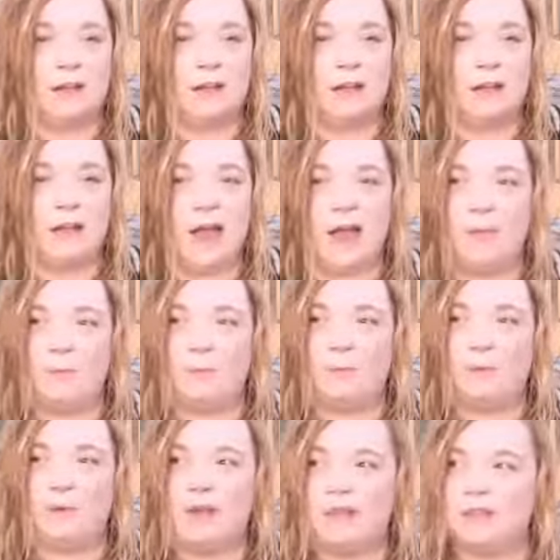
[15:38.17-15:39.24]
not
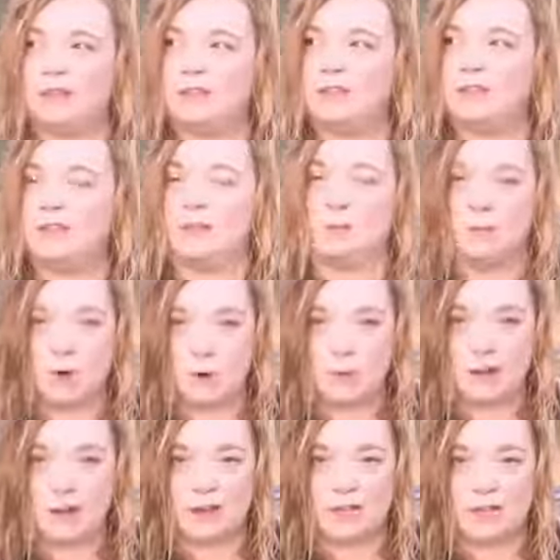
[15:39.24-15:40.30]
present to the
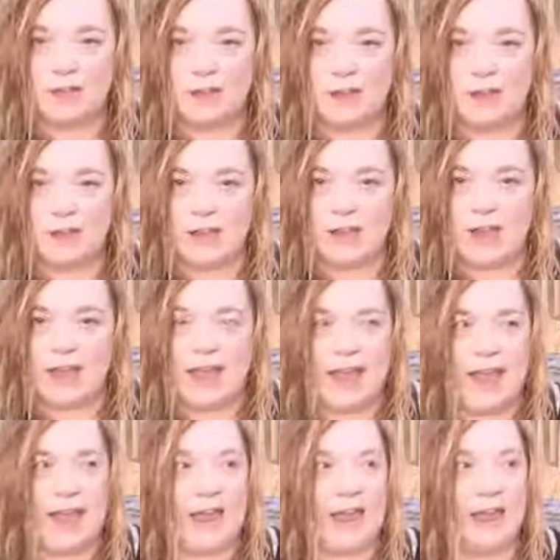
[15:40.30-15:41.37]
moment of it.
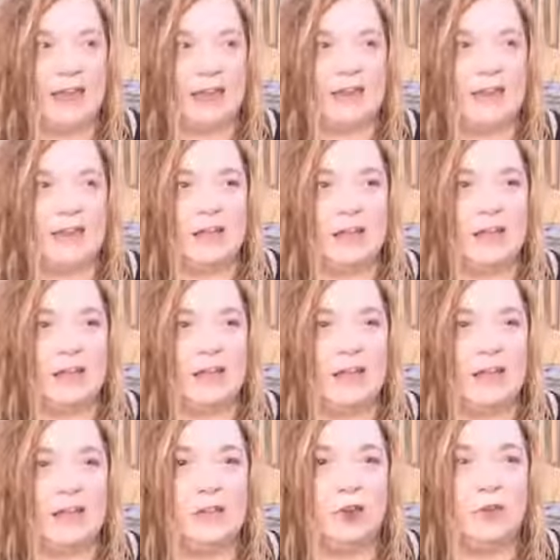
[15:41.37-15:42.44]
And,
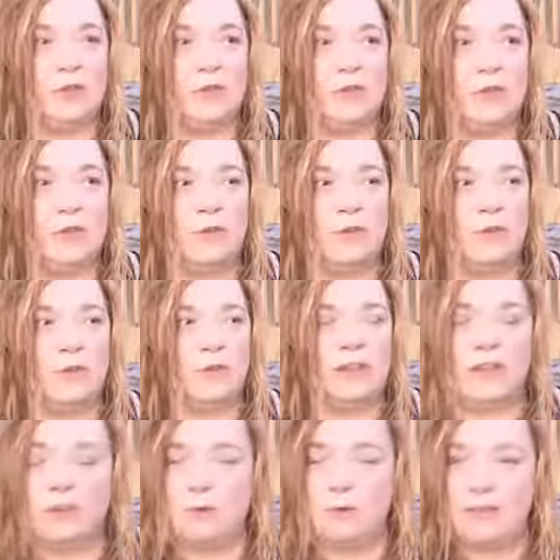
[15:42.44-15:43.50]

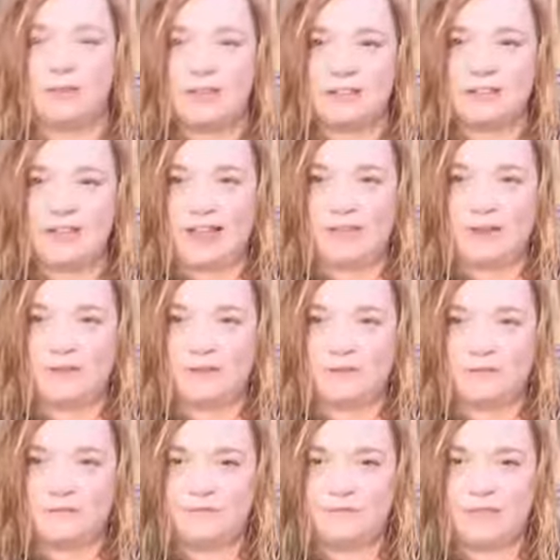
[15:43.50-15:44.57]
then I would miss out.
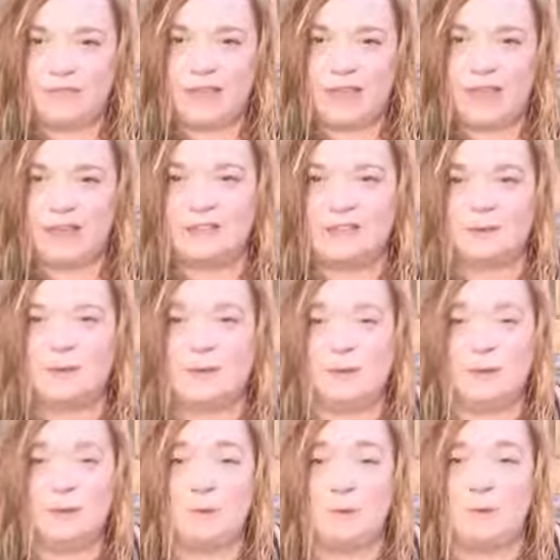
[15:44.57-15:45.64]
And
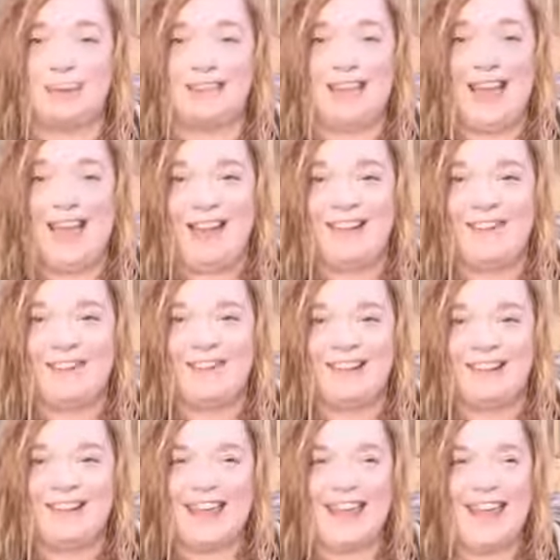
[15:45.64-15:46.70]
sometimes we miss out.
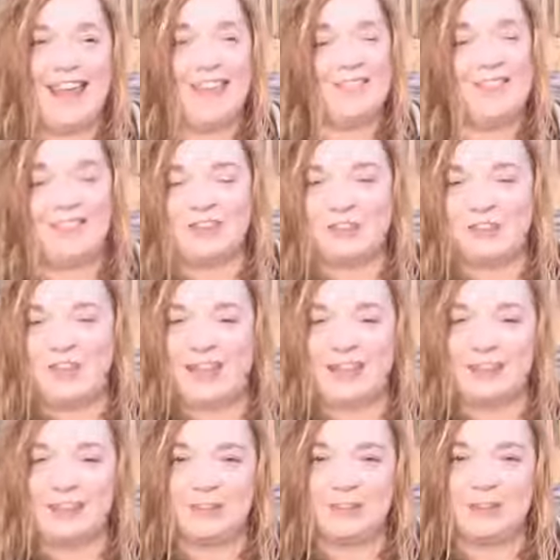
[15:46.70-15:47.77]
And that's
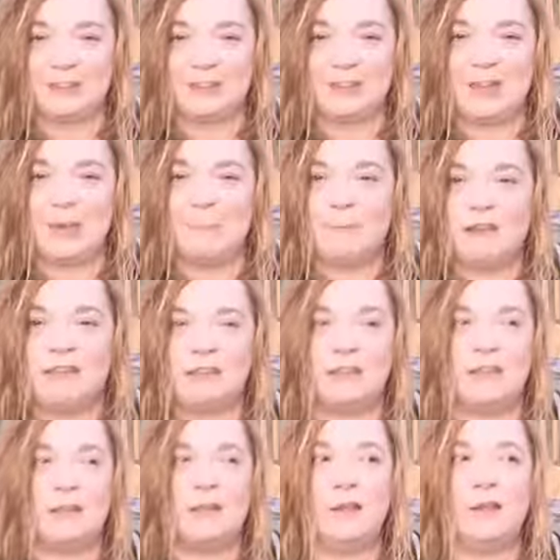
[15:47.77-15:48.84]
okay too. But it's in